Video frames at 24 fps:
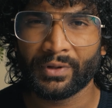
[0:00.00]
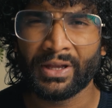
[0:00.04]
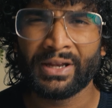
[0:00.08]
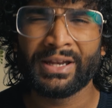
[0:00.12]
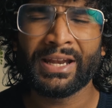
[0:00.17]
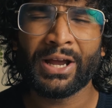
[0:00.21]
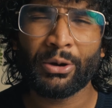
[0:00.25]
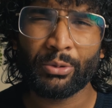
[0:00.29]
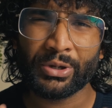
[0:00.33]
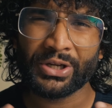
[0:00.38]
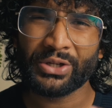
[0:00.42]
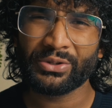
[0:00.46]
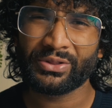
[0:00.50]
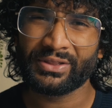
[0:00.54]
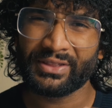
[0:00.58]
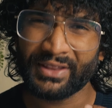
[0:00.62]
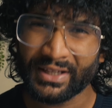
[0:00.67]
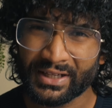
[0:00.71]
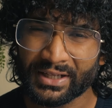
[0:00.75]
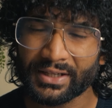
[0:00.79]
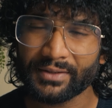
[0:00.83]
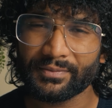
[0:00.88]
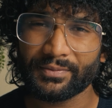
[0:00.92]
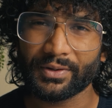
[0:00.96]
Now, when you
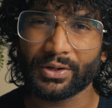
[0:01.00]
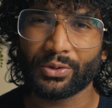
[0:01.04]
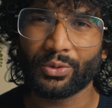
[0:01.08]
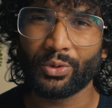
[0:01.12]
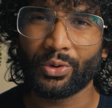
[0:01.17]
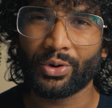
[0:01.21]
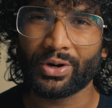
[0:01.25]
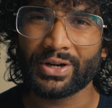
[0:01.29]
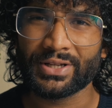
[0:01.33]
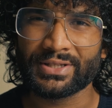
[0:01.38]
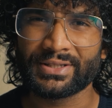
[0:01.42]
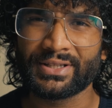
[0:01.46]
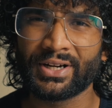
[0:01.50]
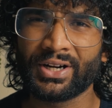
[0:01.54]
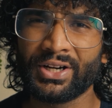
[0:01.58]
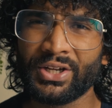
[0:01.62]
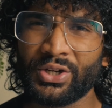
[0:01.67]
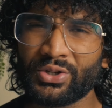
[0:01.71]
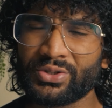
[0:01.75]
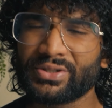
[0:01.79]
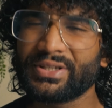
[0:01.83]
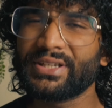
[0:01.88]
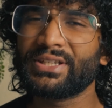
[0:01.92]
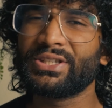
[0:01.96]
think of accords, there are
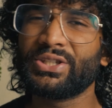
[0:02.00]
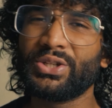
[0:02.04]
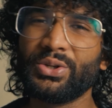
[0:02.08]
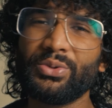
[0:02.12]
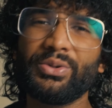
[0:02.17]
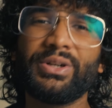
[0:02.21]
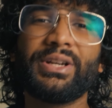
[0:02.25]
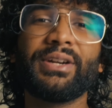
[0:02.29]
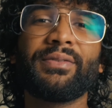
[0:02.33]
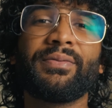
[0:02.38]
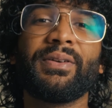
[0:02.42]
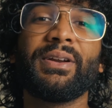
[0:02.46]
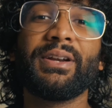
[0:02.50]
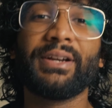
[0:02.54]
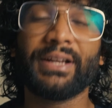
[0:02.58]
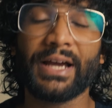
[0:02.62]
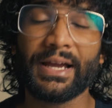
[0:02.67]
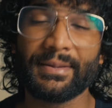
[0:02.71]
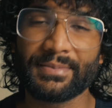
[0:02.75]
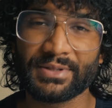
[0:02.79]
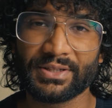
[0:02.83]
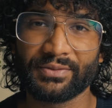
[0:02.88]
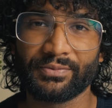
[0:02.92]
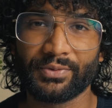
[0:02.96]
usually 2 different
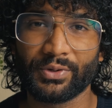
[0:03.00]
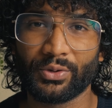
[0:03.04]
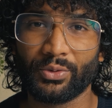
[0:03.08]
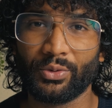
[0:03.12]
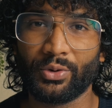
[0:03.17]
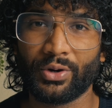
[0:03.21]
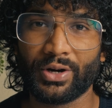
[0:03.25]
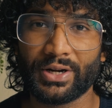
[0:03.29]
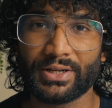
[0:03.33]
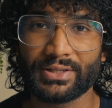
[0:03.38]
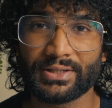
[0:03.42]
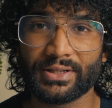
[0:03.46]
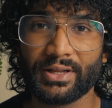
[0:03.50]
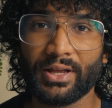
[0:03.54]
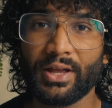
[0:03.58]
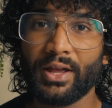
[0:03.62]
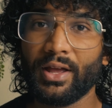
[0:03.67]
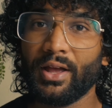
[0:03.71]
types of accords: